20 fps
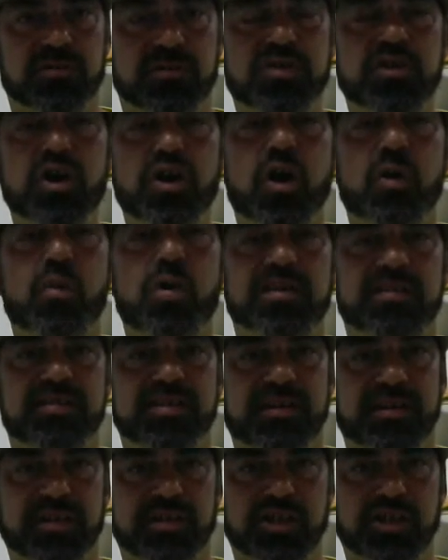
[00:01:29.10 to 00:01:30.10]
You don't want to
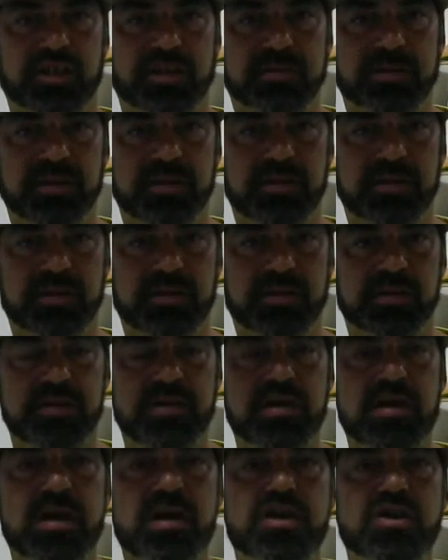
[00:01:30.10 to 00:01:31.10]
sell a job.
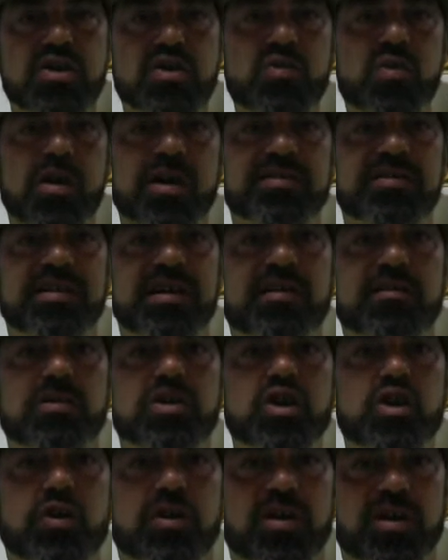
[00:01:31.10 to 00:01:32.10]
You want to sell
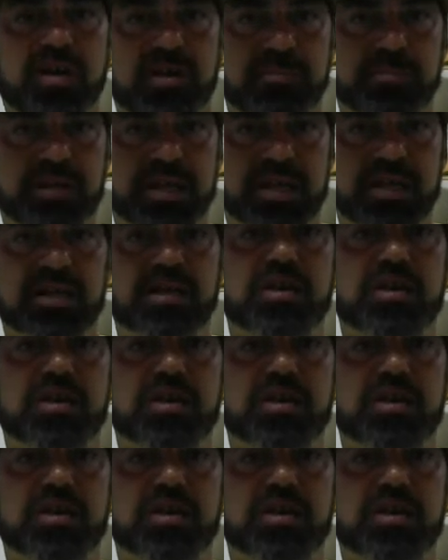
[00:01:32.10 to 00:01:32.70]
your company,